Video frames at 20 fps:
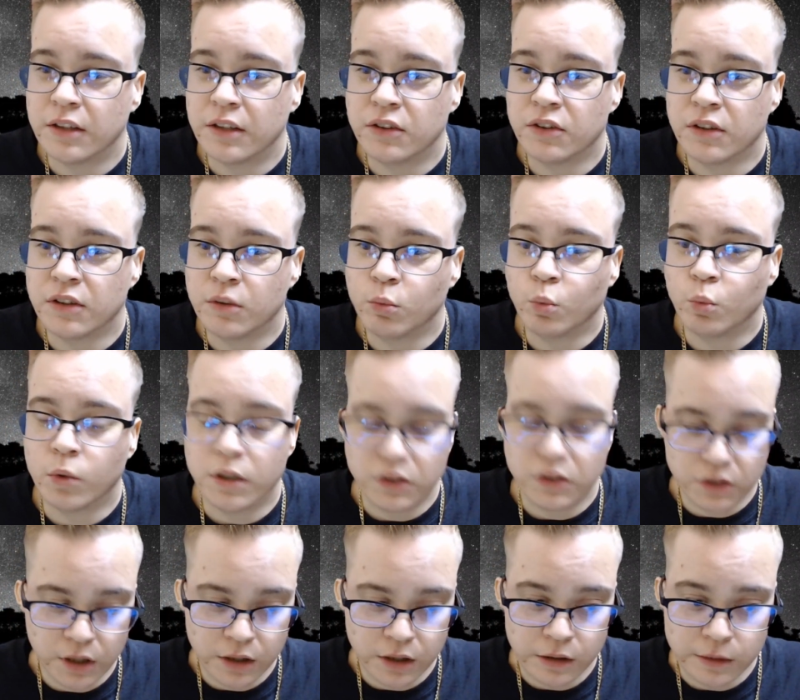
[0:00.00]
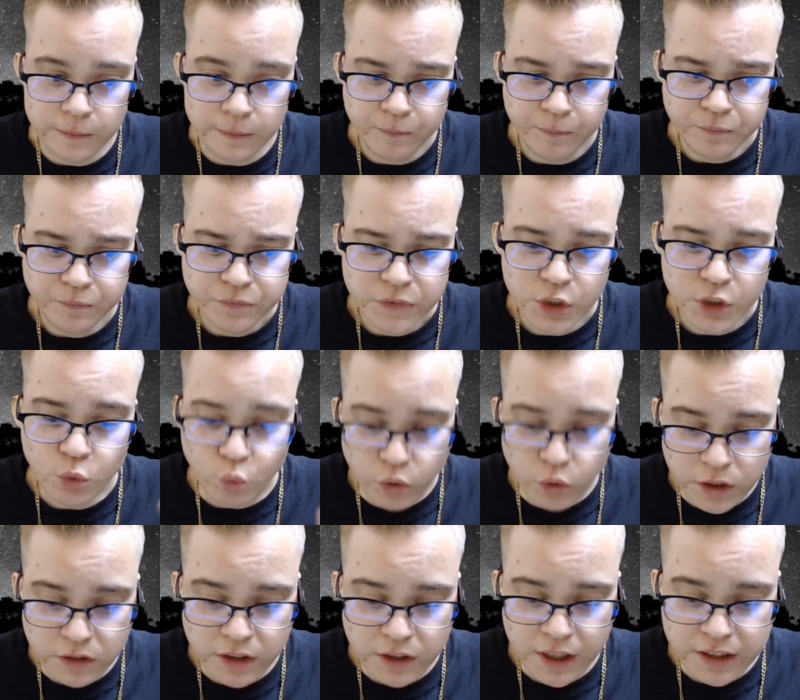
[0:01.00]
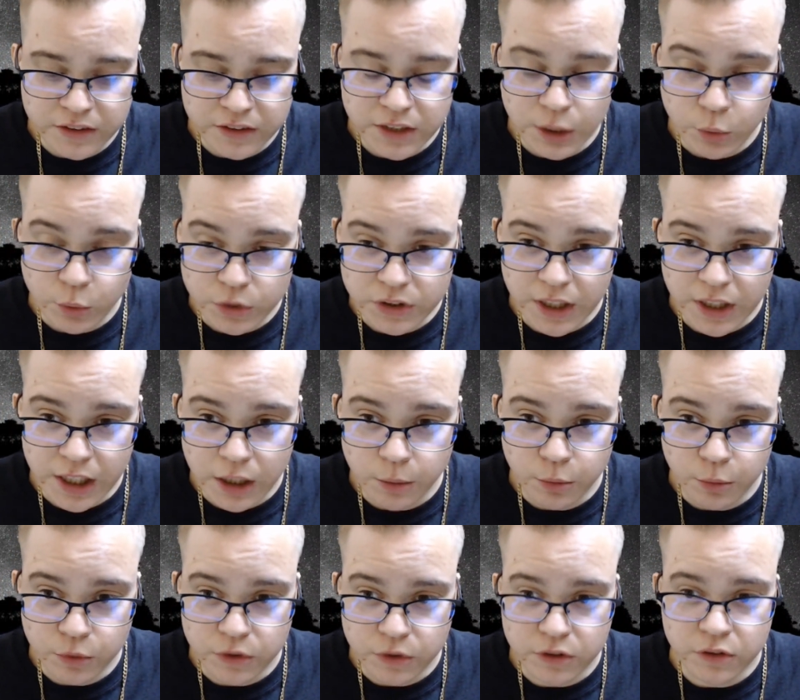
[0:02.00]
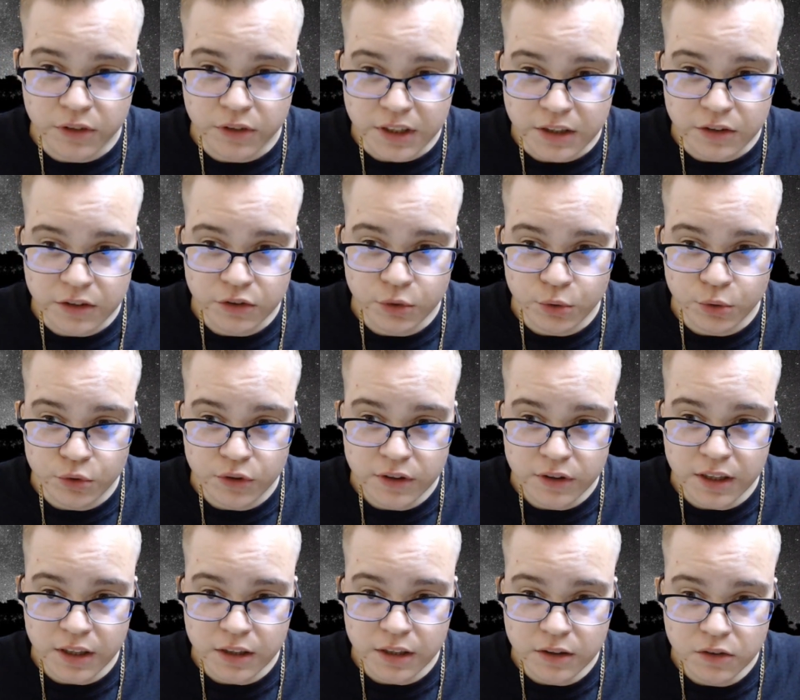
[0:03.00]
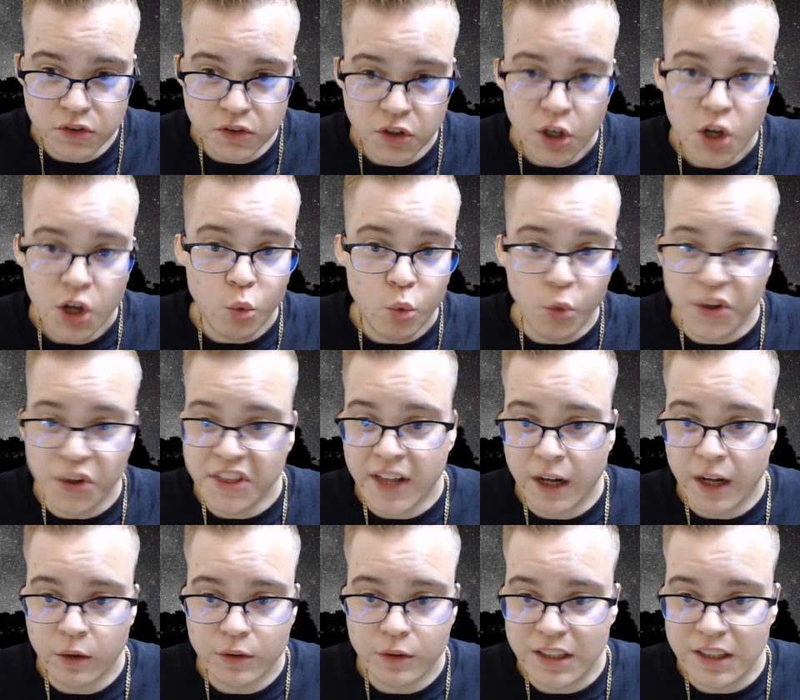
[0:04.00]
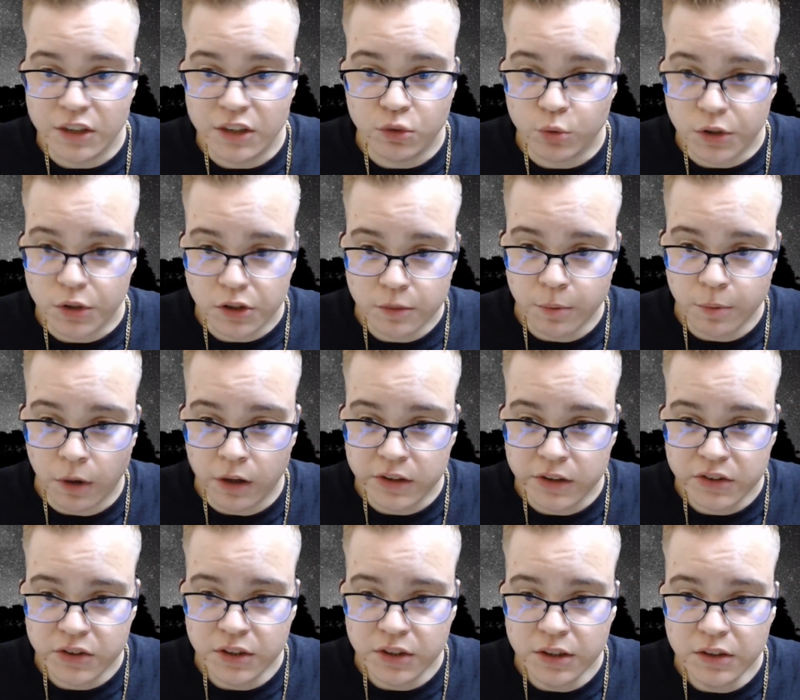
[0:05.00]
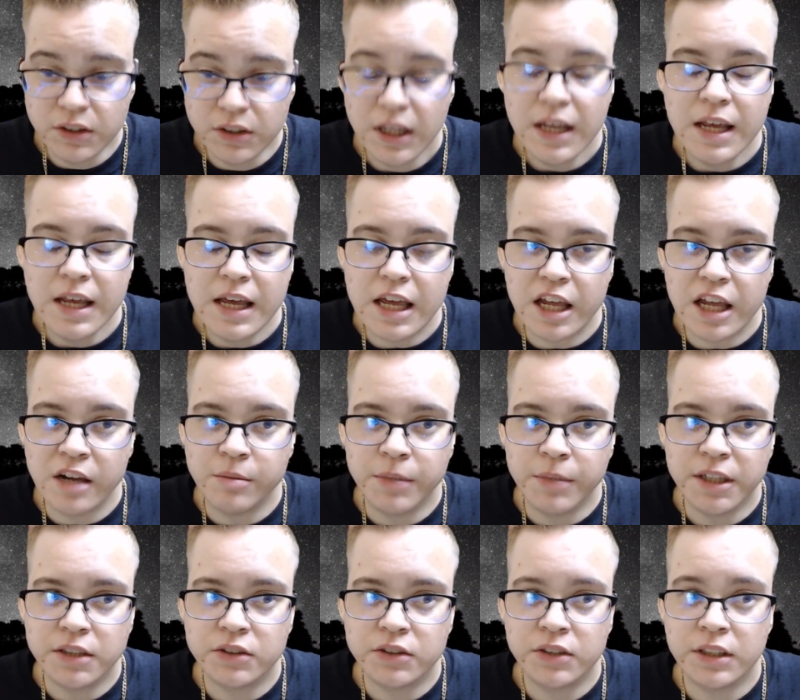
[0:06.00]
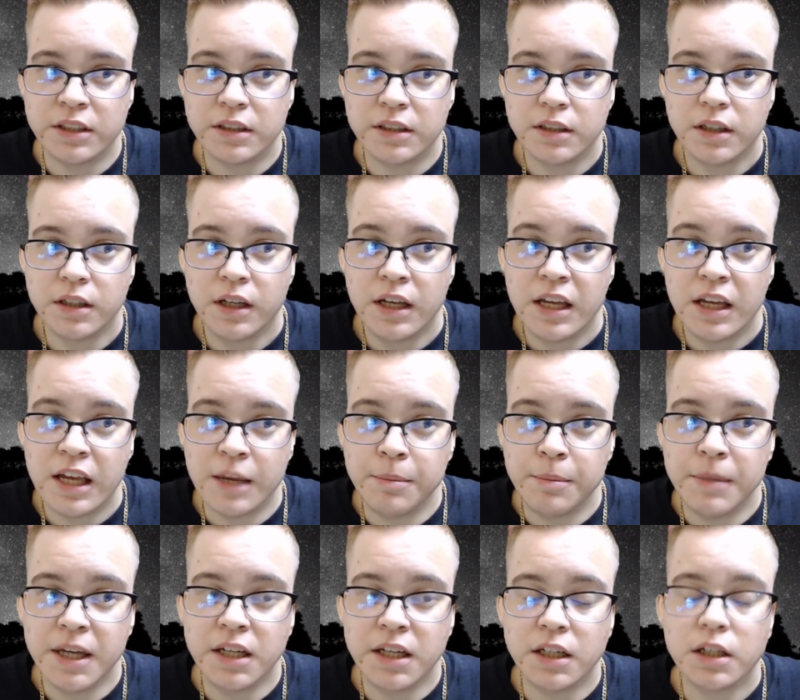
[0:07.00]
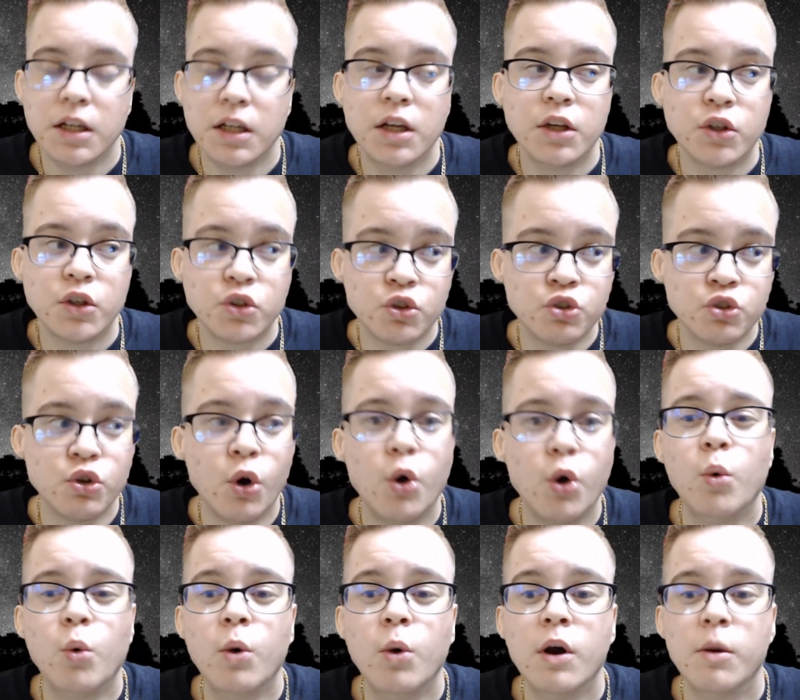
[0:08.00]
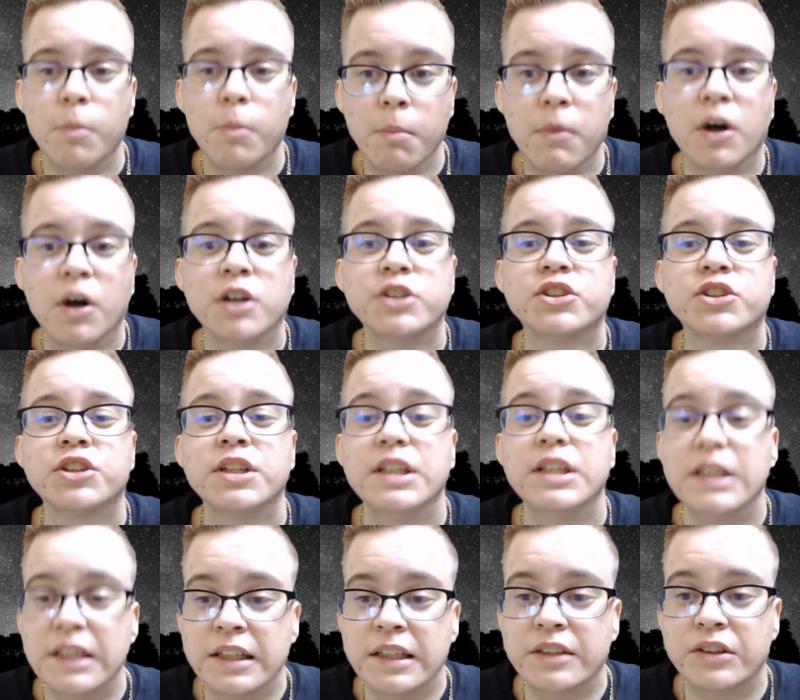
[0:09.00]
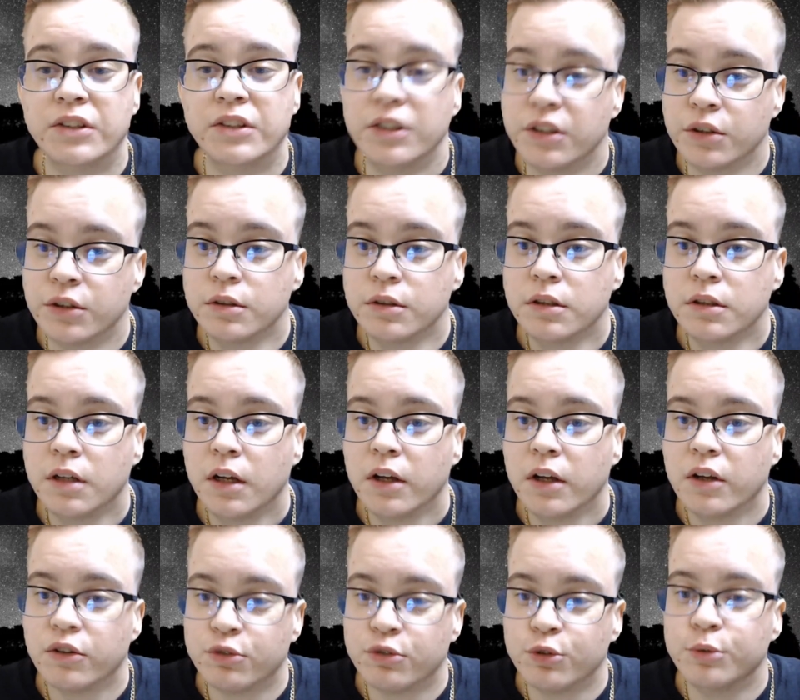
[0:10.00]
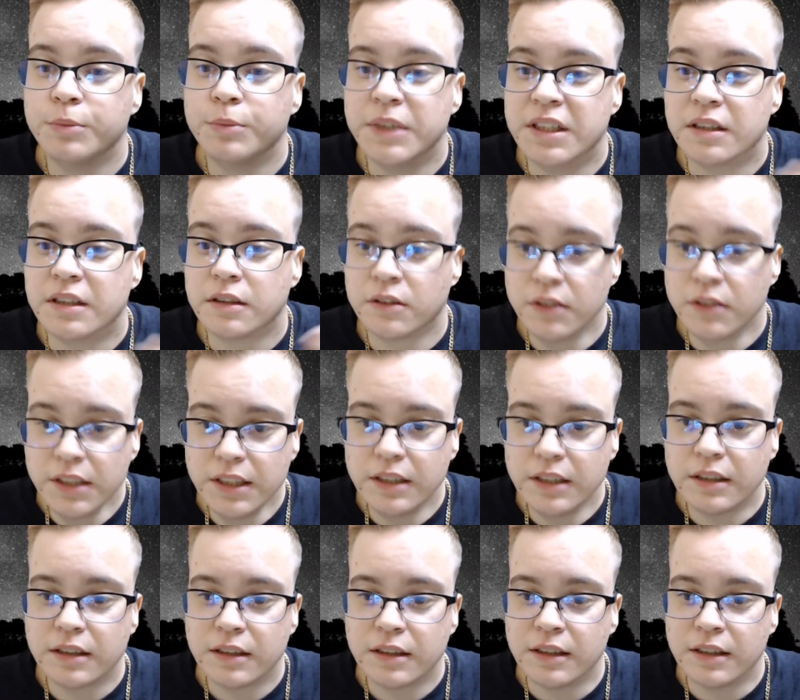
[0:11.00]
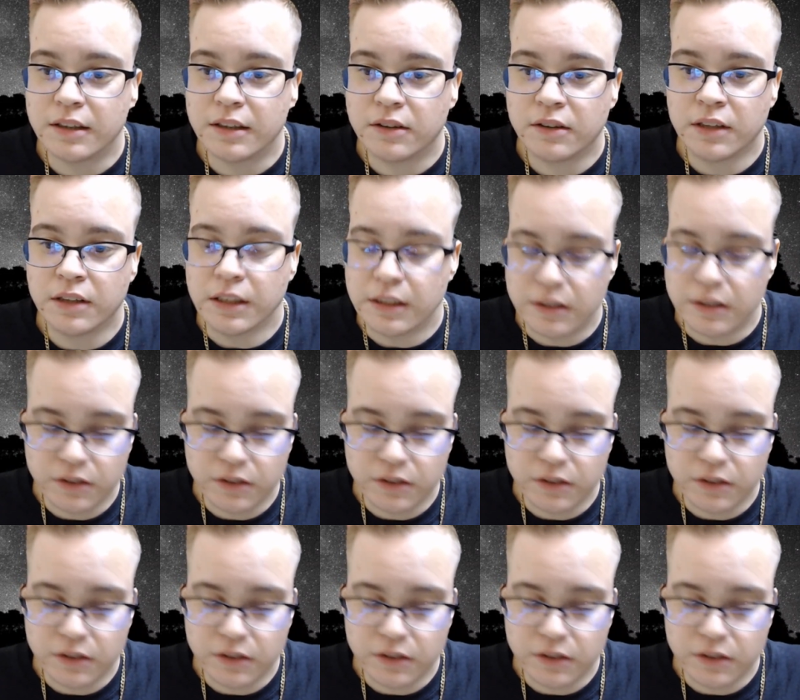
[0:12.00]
And once I realized I was able to clean certain things without these responses, it makes it it made it so much easier for me to clean these things.